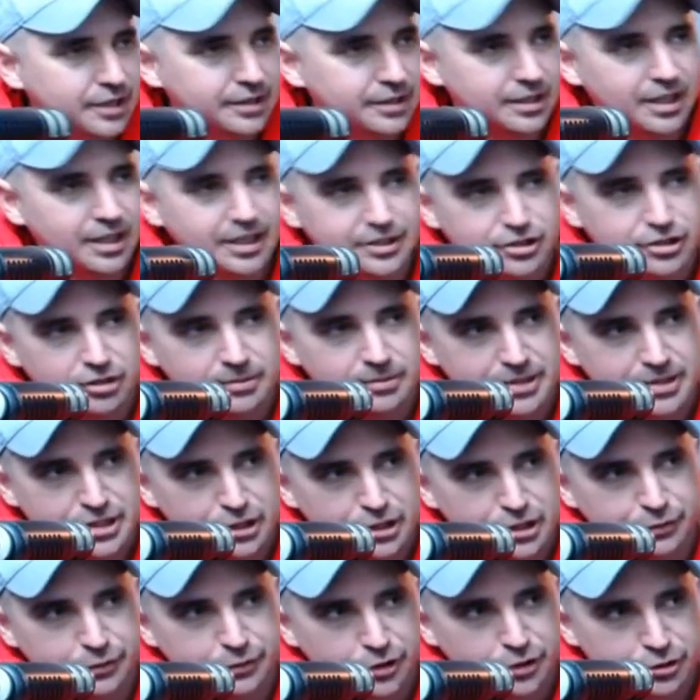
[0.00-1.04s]
I'd call
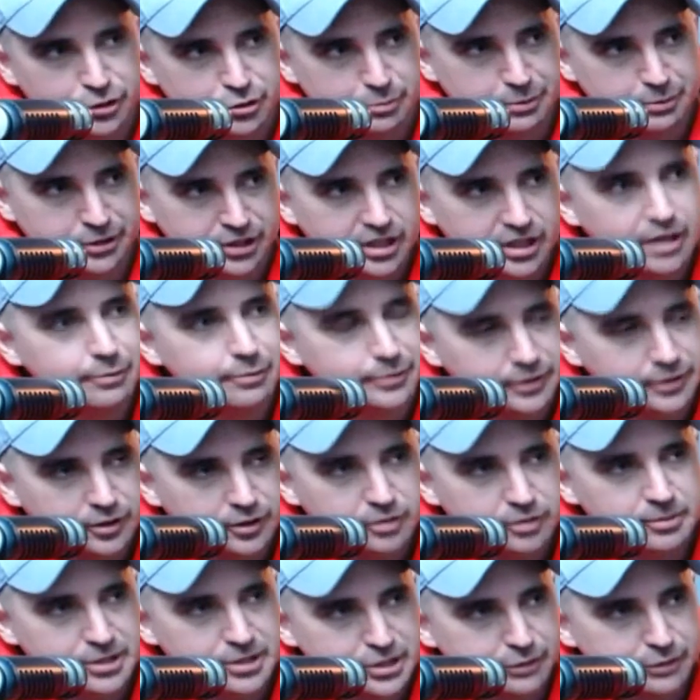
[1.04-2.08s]
myself an entrepreneur. I
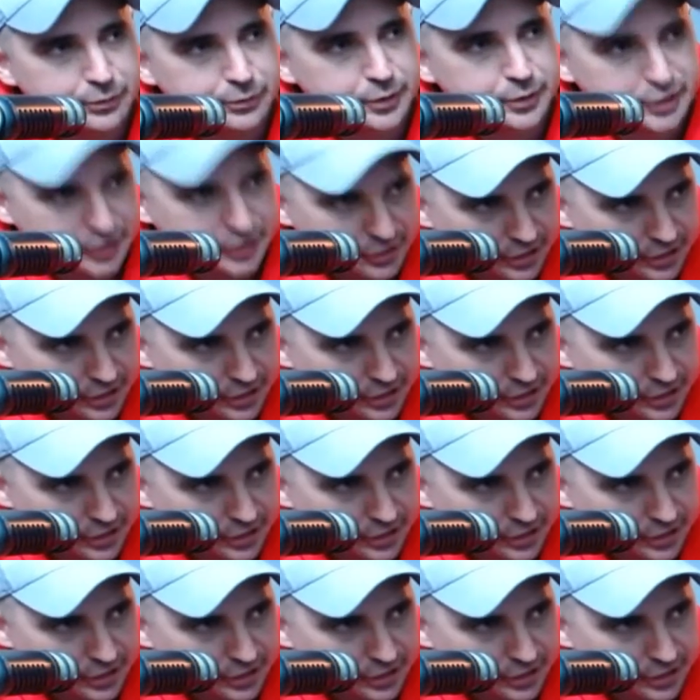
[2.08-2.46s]
wouldn't call myself a